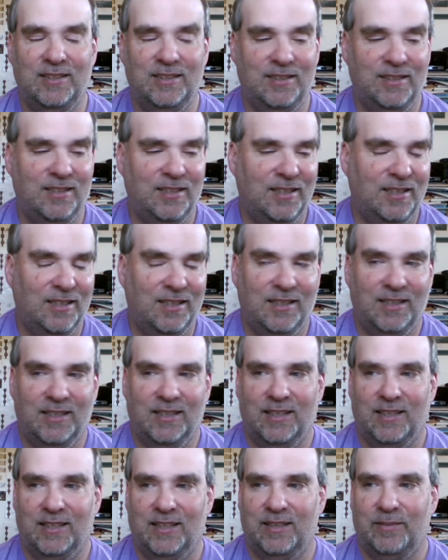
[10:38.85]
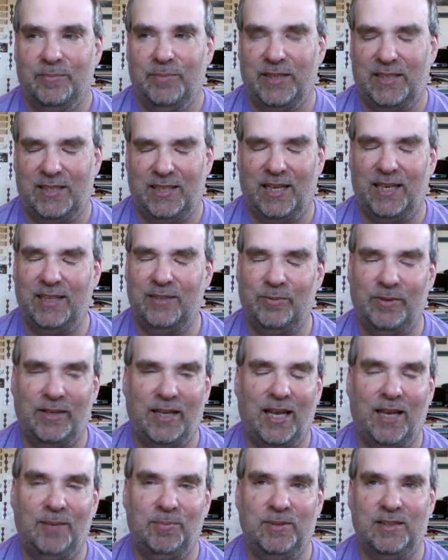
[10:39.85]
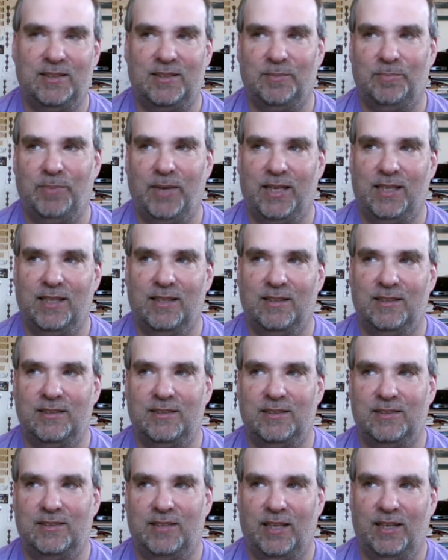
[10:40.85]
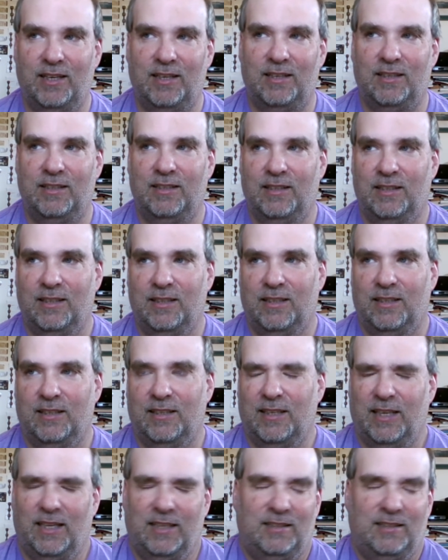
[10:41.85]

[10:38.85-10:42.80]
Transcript: Austin Theory wins. Not much of a match.